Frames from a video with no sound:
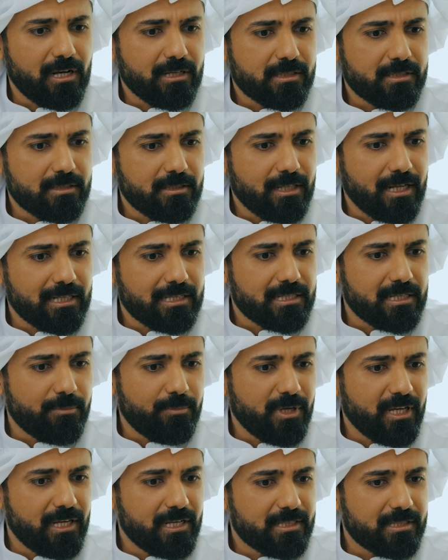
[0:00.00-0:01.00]
us, that's the
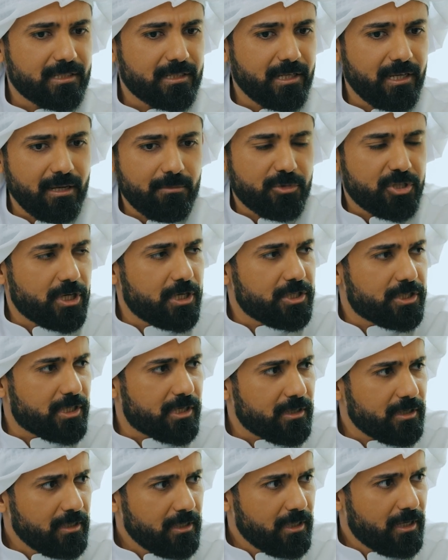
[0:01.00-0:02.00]
biggest game
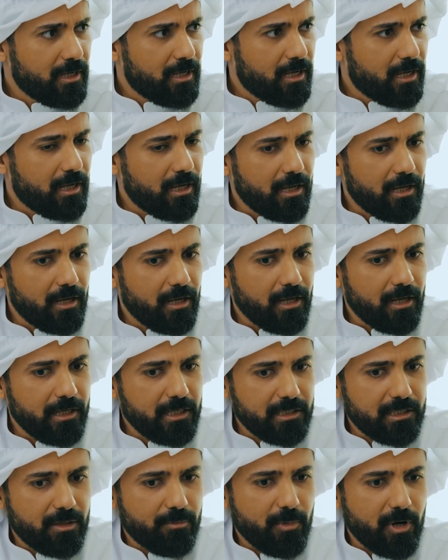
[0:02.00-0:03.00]
changer
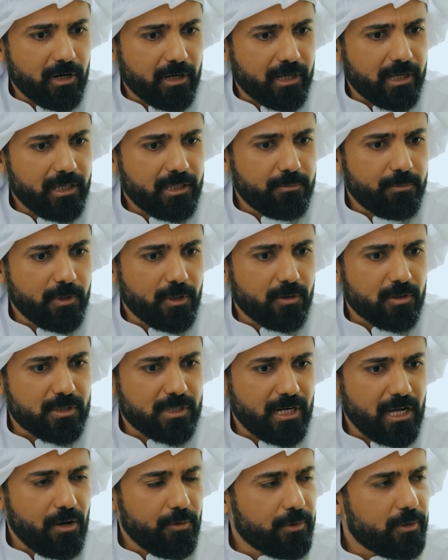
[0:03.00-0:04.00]
in the market,
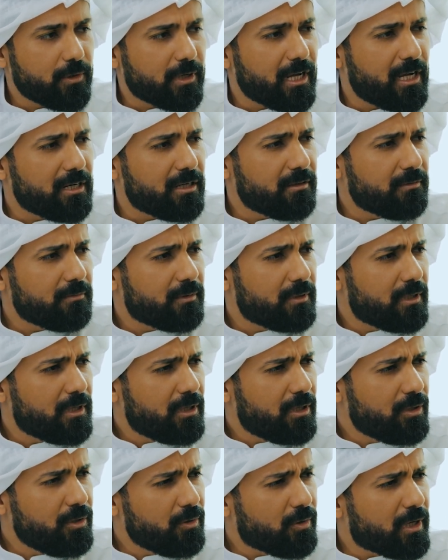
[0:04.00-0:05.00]
because now you can
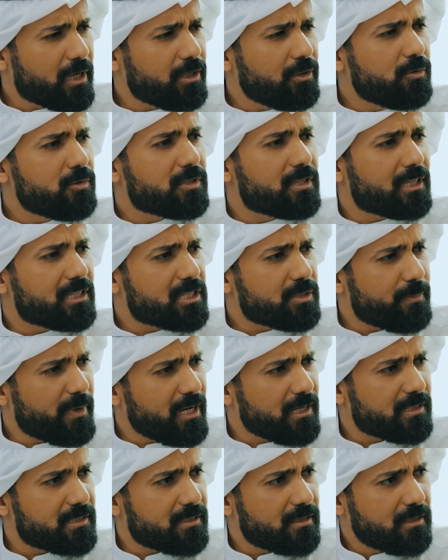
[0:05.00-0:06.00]
use that
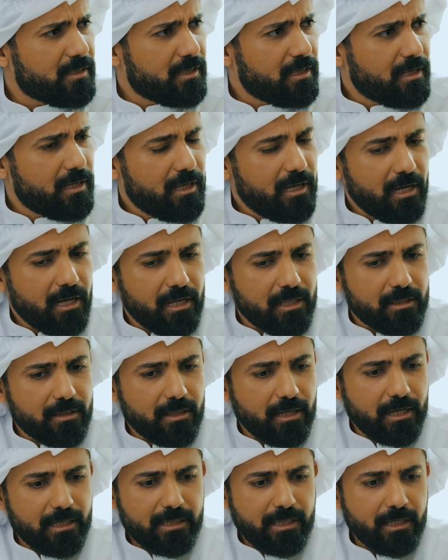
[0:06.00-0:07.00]
space.
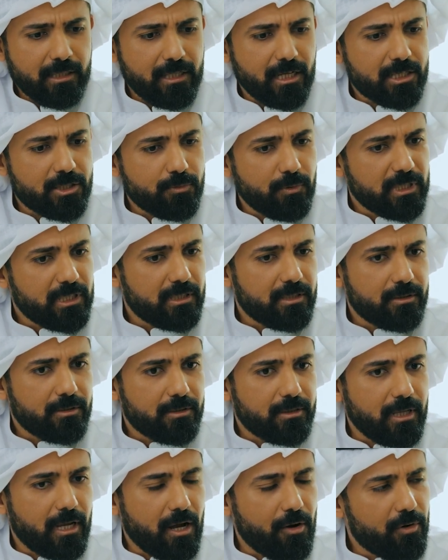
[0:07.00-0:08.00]
And I think that's what
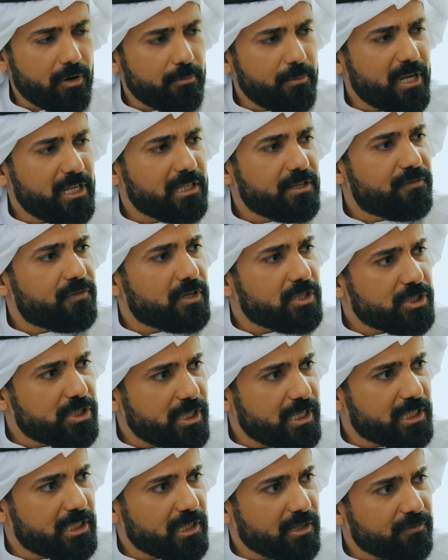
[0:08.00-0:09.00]
our main
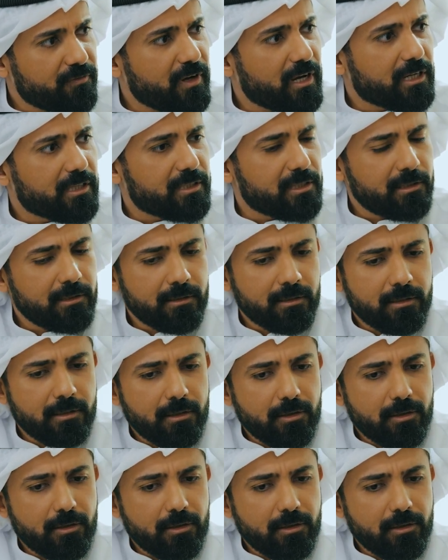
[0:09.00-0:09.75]
differentiating factor